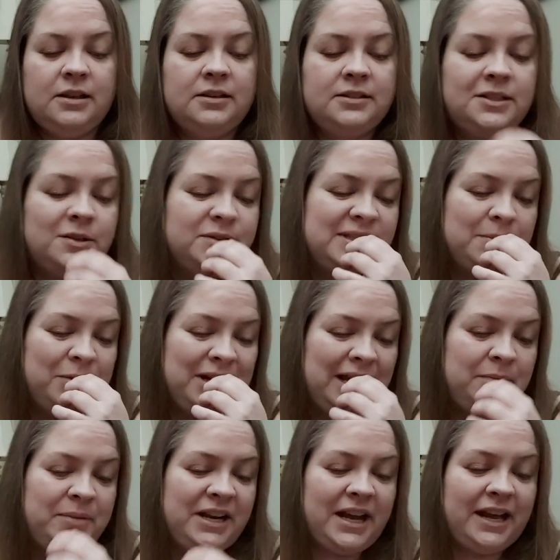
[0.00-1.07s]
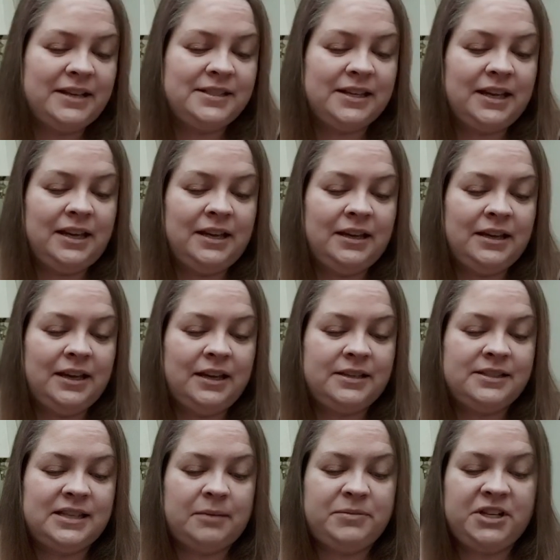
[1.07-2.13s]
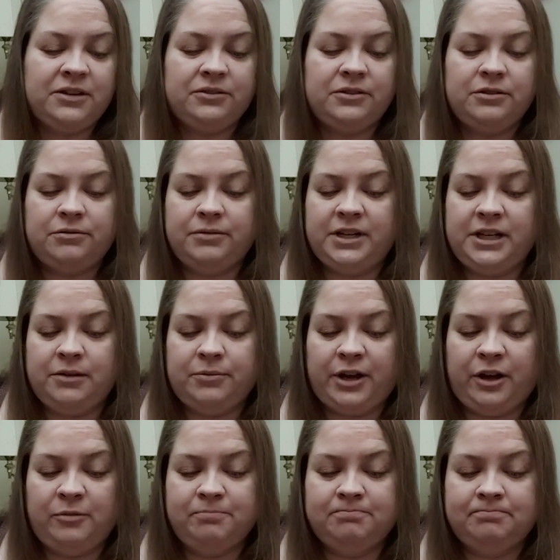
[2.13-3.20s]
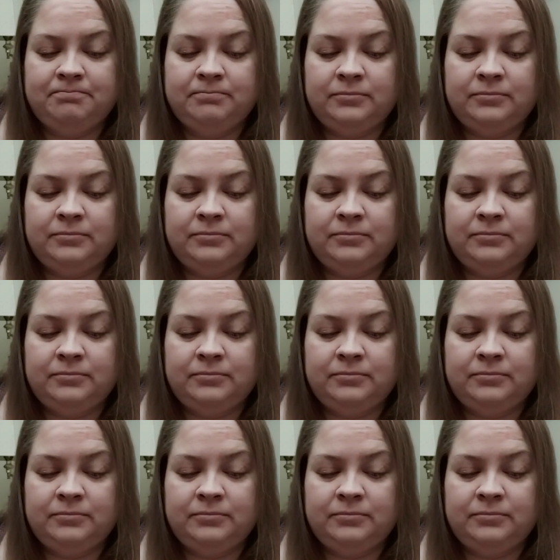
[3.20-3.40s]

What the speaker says: So someone had been asking, except here in the 3D realm,